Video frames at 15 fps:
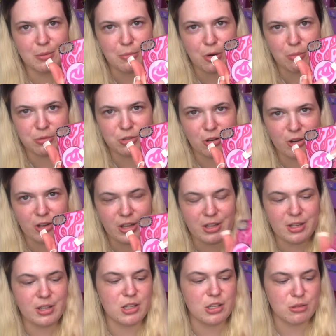pop socket
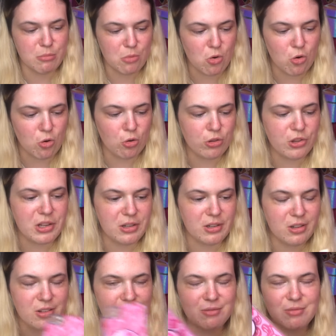is more than